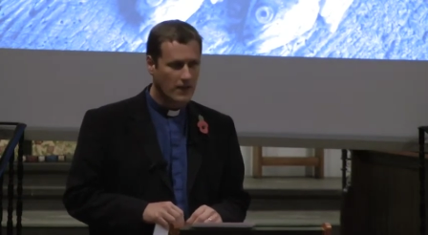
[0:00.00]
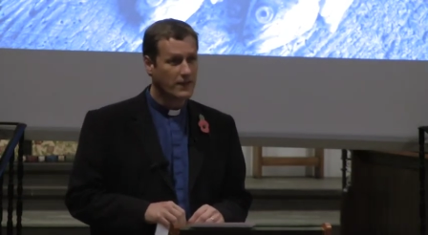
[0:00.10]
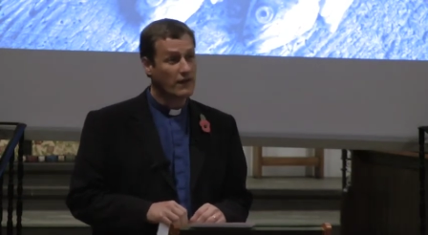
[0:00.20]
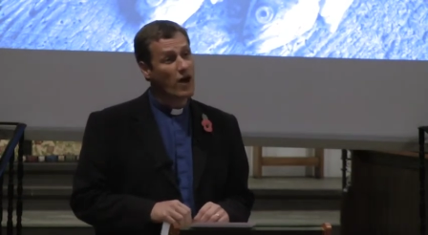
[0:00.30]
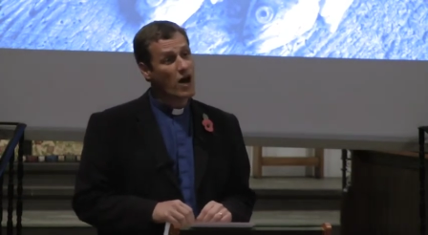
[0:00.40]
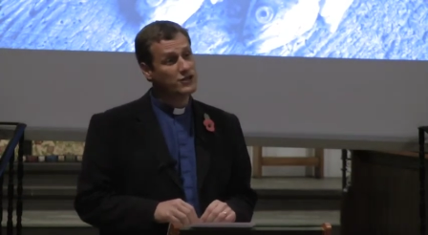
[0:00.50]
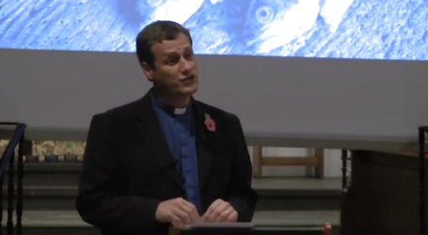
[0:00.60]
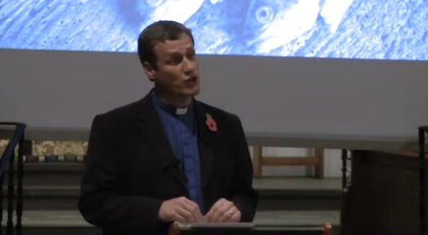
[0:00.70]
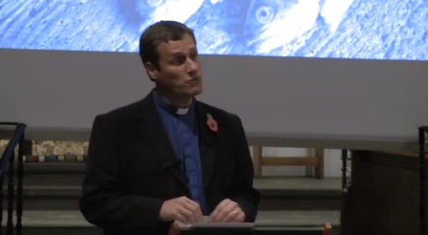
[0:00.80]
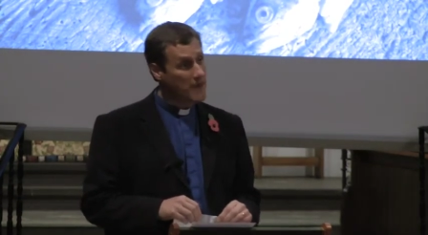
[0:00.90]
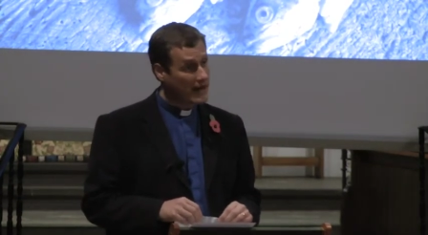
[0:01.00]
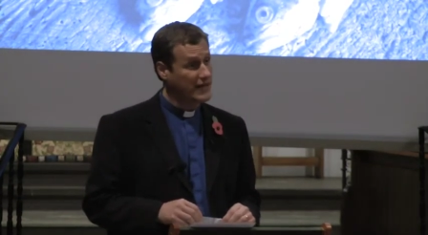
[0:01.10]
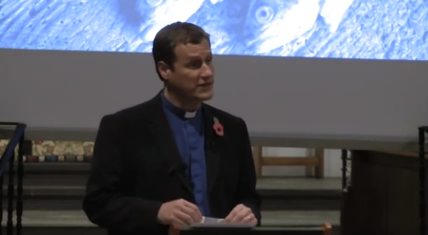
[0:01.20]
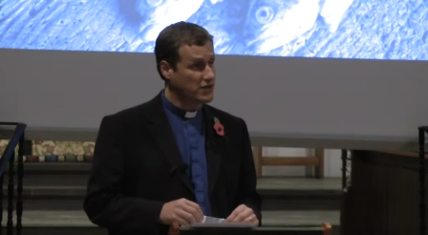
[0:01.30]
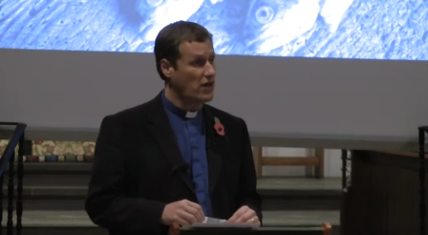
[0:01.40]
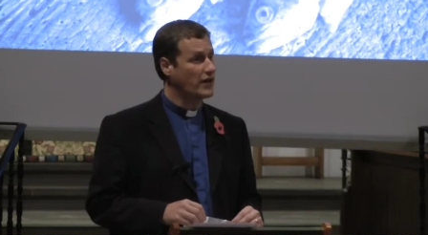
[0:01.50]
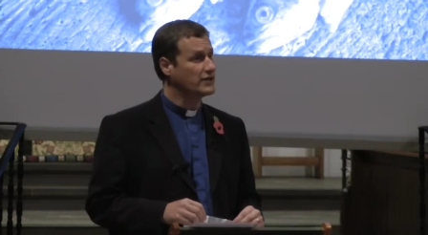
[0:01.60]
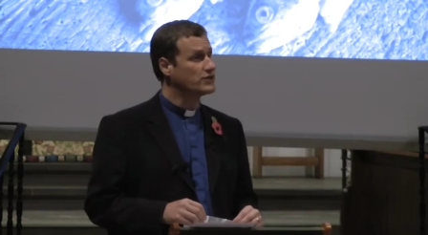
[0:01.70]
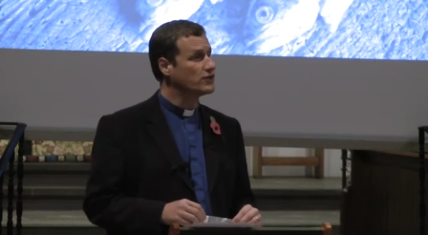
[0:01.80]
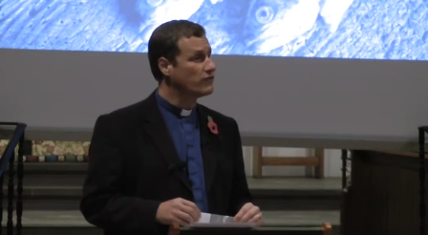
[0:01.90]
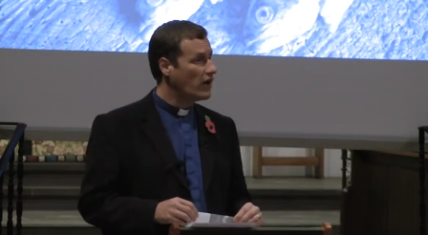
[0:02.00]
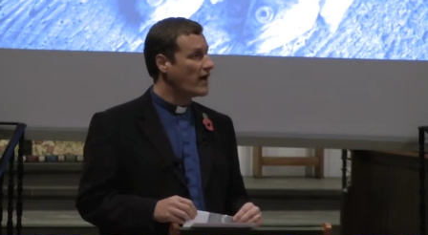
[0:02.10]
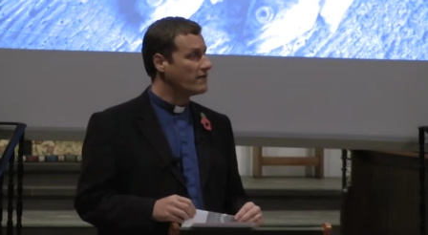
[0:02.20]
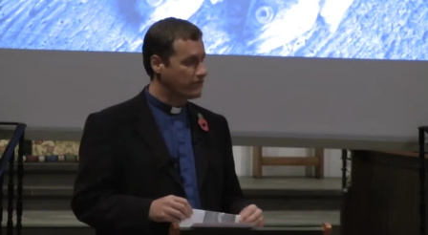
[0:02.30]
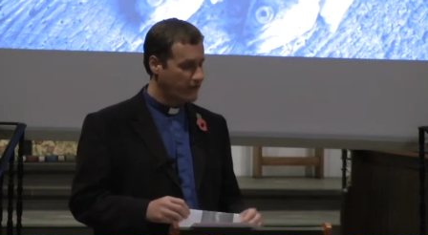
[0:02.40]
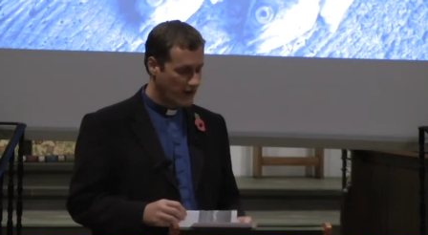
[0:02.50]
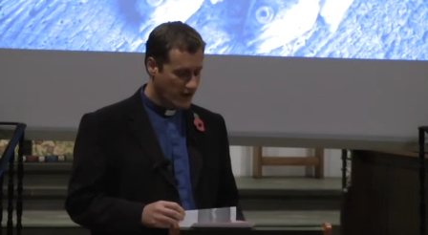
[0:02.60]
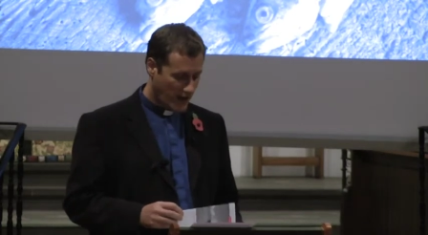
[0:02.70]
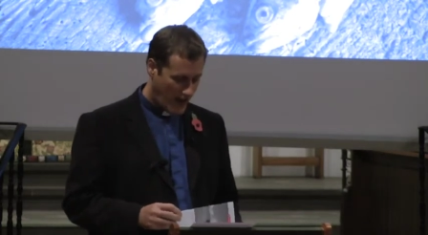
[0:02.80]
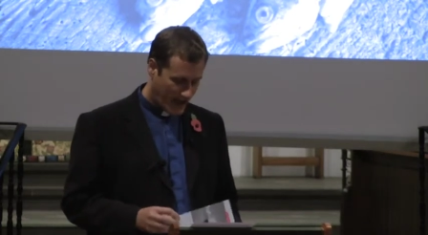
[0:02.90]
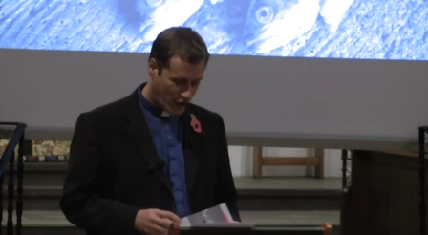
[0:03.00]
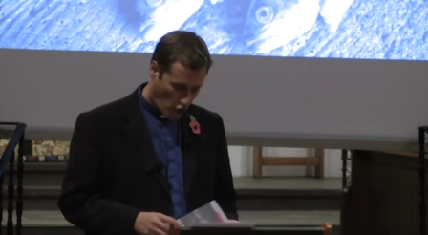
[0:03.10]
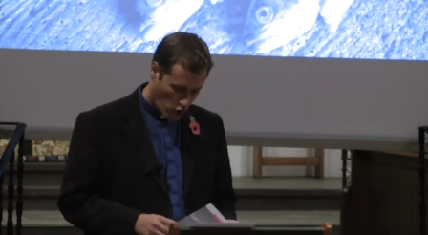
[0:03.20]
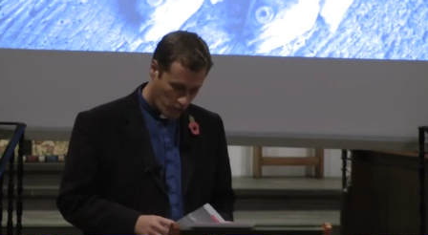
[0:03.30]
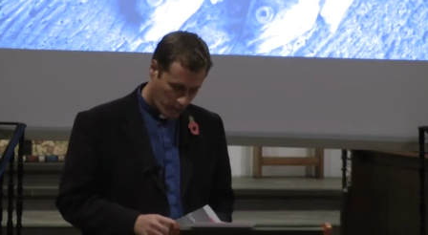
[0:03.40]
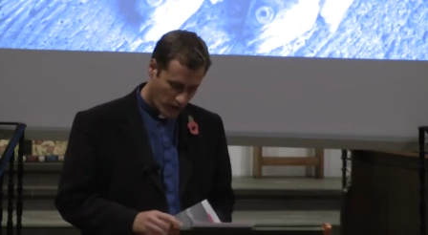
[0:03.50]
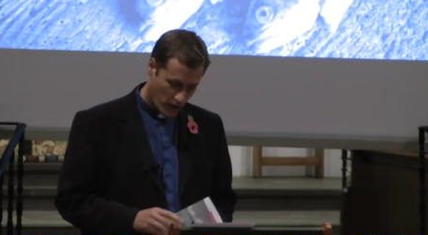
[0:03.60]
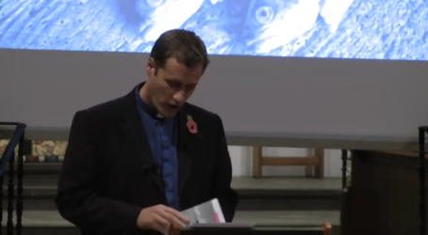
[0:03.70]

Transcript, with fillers: There are so many signs of life and hope